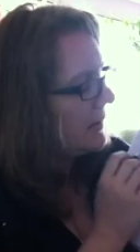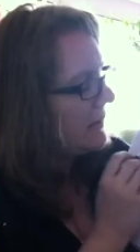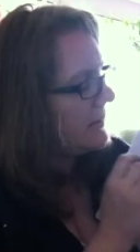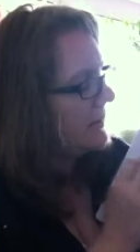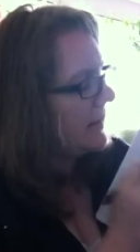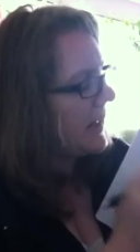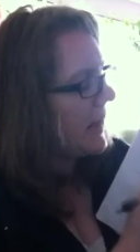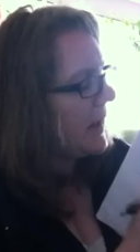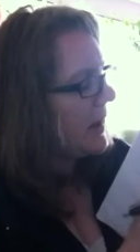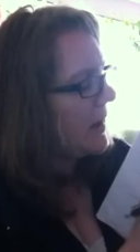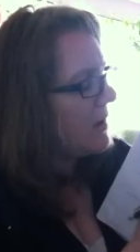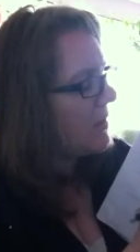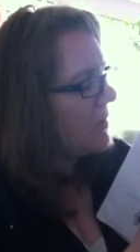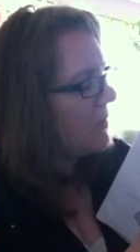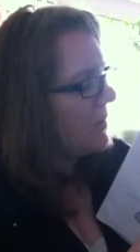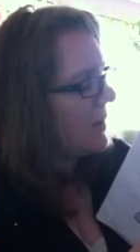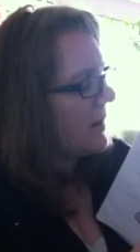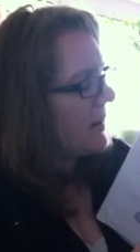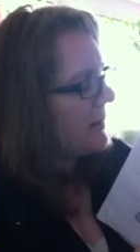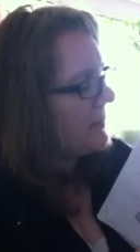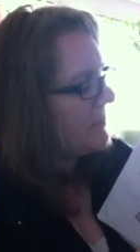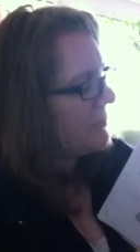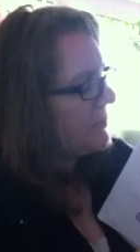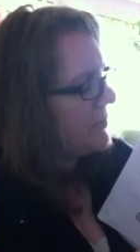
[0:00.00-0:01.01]
Now
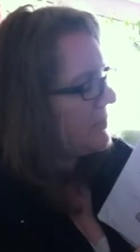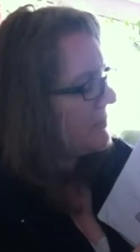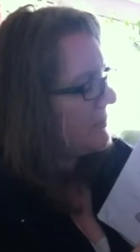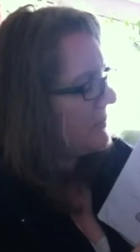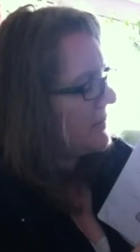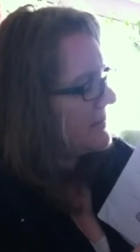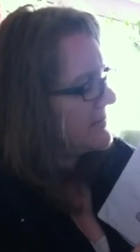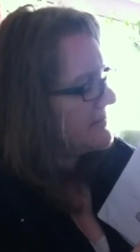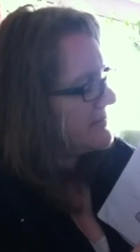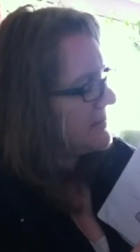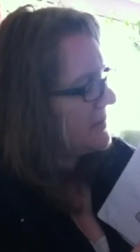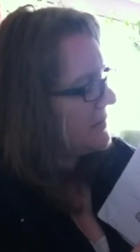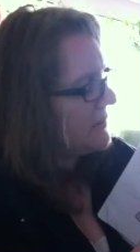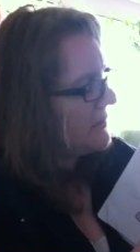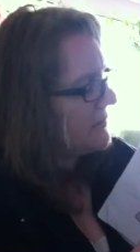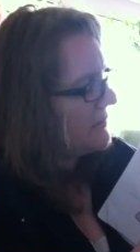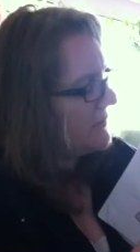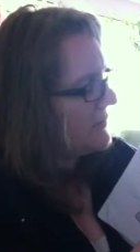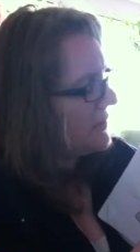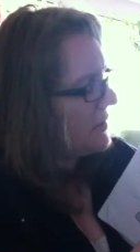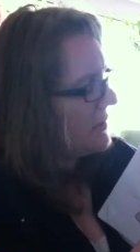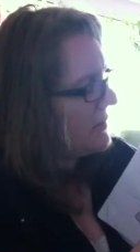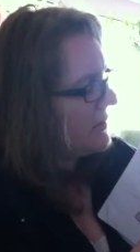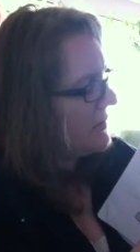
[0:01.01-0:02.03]
I put
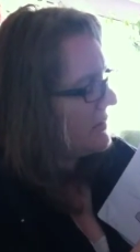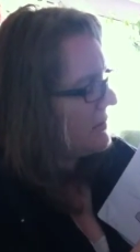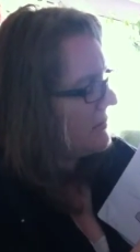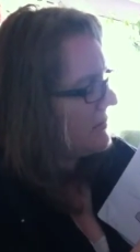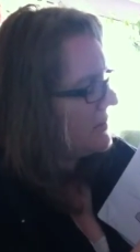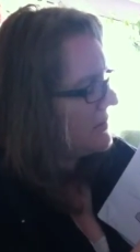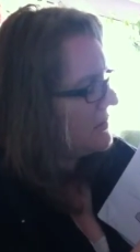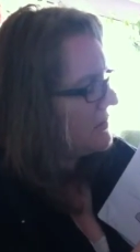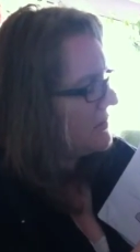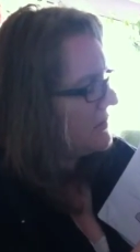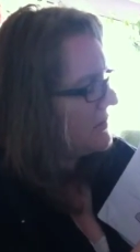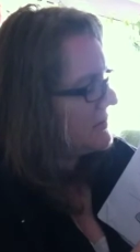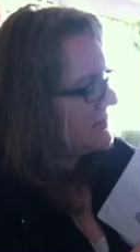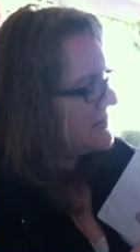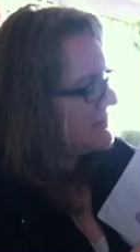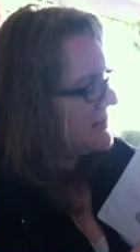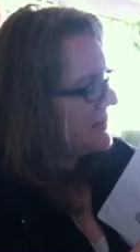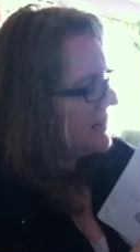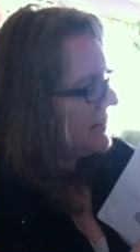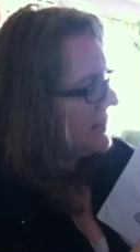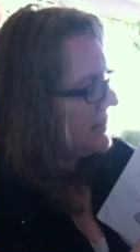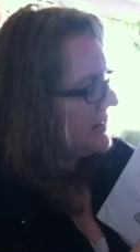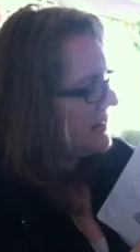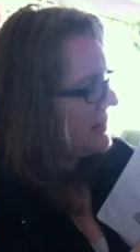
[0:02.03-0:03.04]
myself not in the middle,
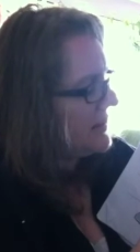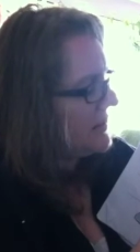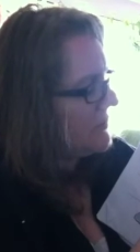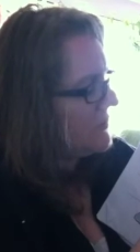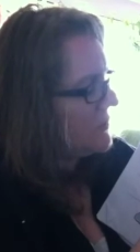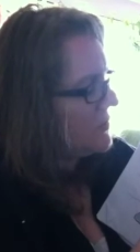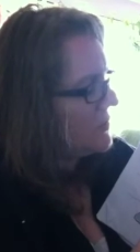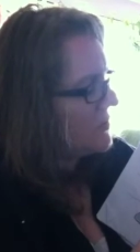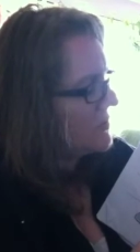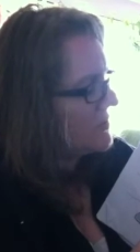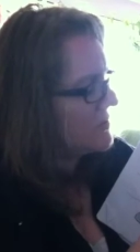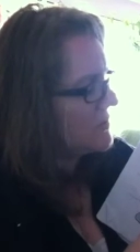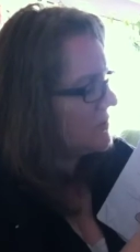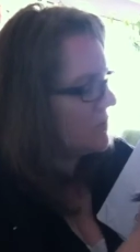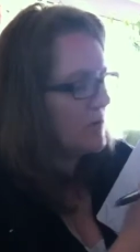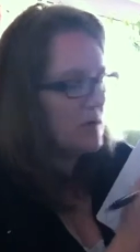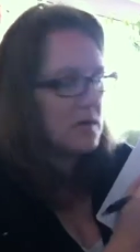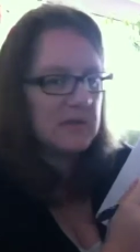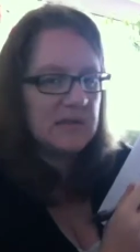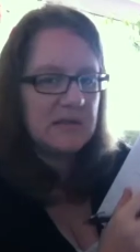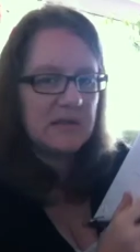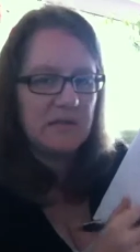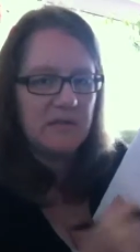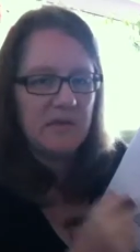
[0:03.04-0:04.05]
slightly more
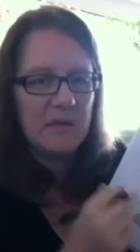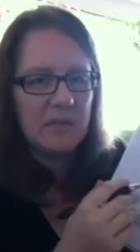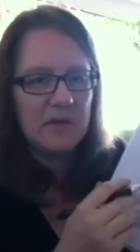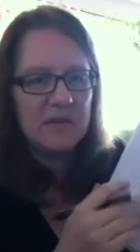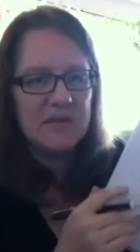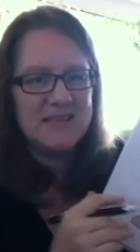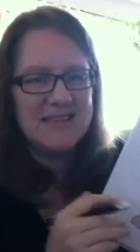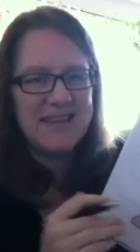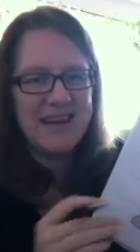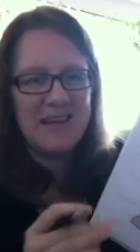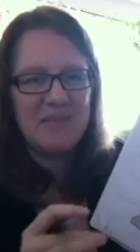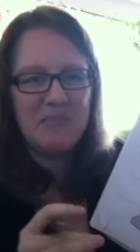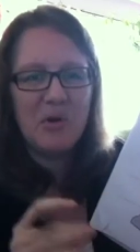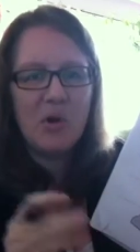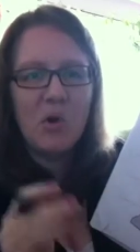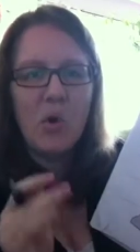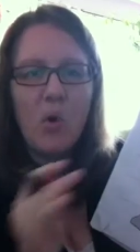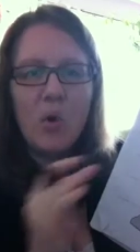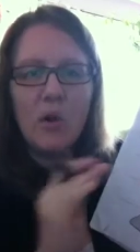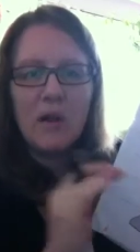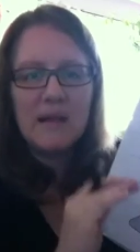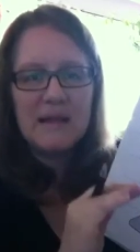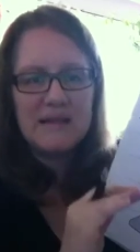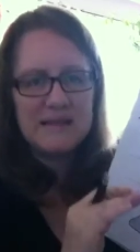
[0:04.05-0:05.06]
towards the female side, but
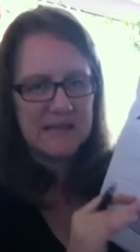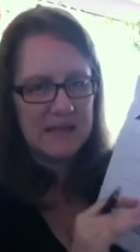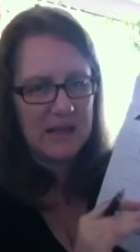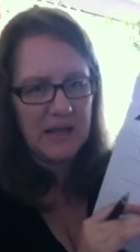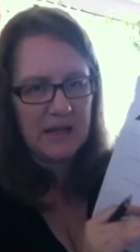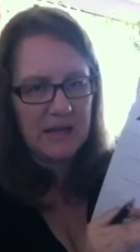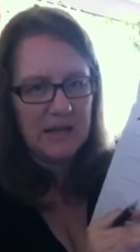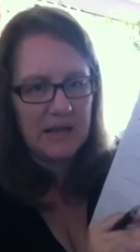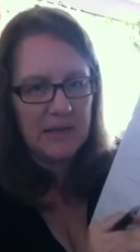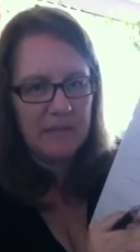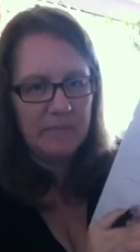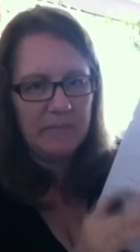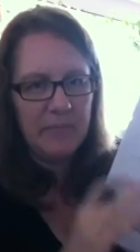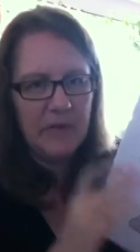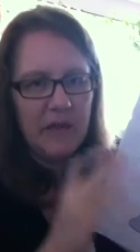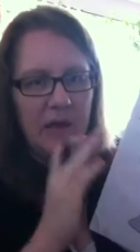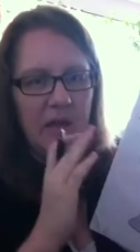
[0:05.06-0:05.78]
only slightly.